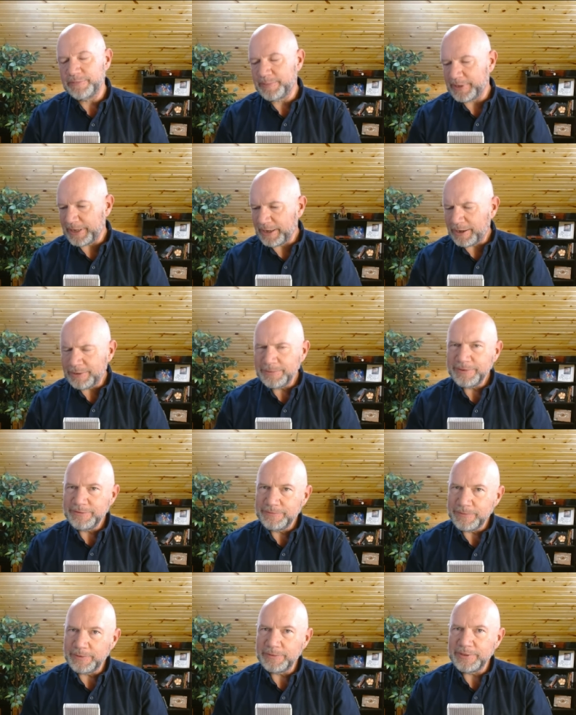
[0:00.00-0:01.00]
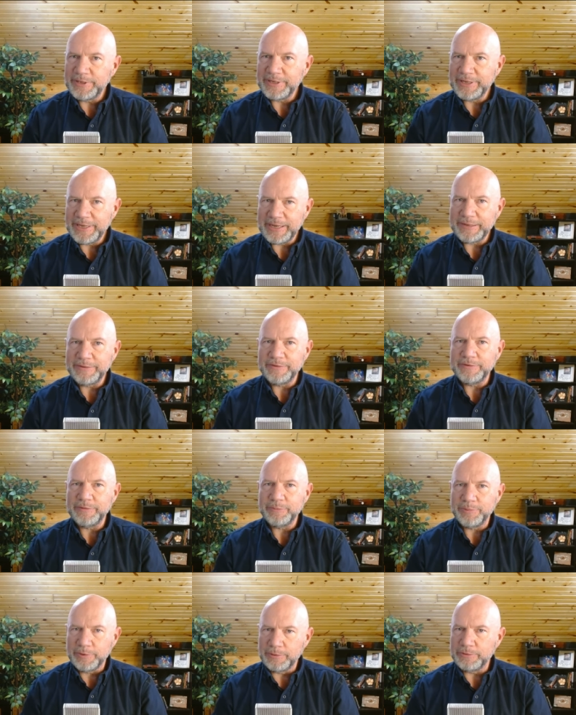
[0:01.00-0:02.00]
but I always voted
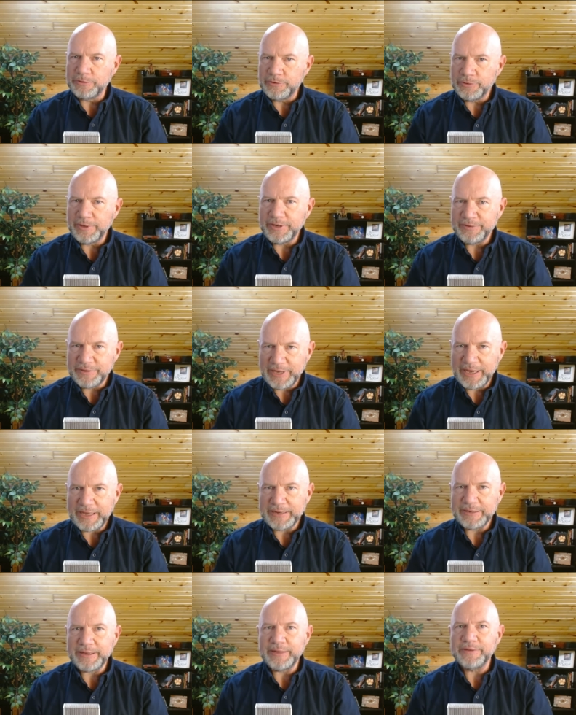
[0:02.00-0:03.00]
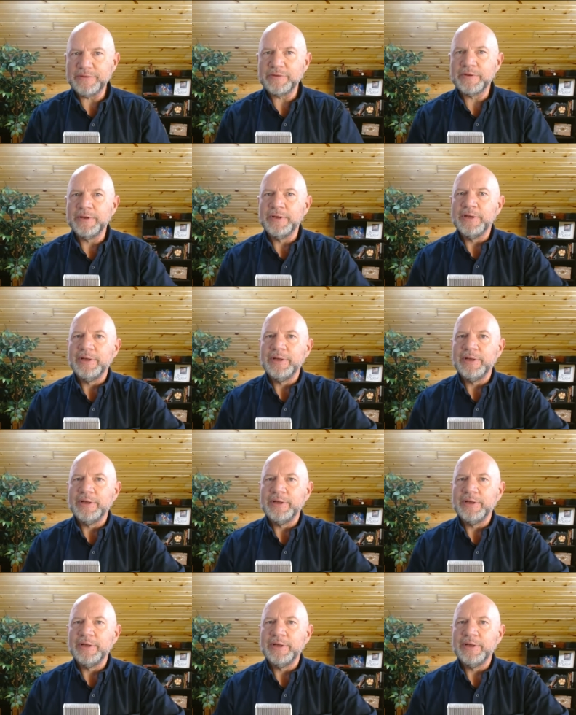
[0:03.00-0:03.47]
against pro choice candidates.